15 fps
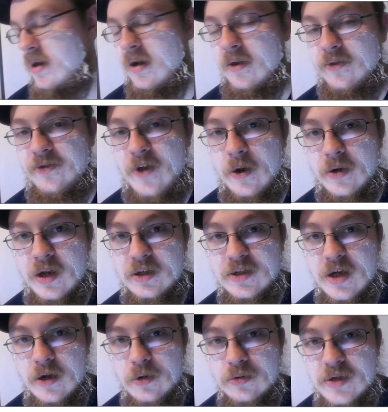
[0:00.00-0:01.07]

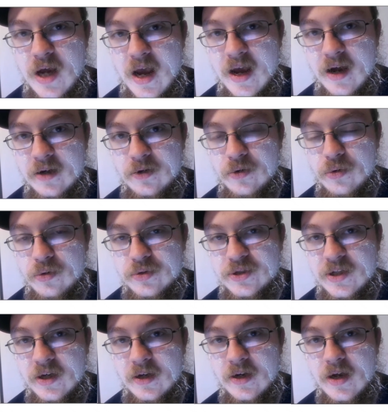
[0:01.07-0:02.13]
32
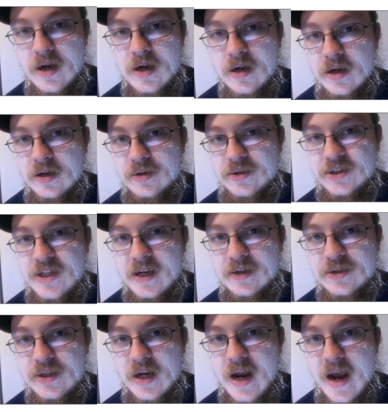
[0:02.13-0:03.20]
tackles and
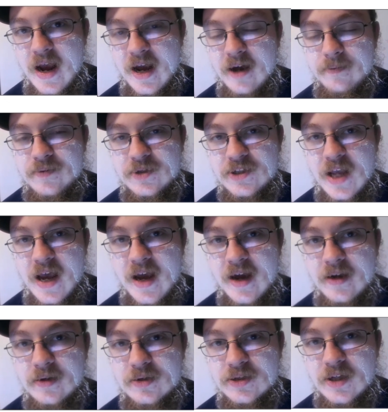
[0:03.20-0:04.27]
6.5
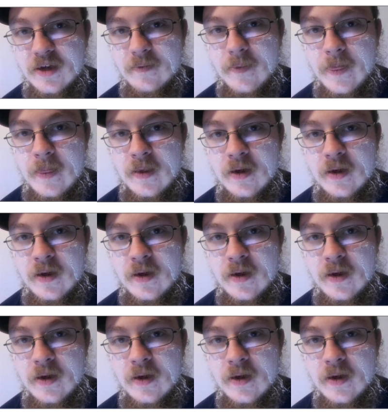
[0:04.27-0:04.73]
sacks and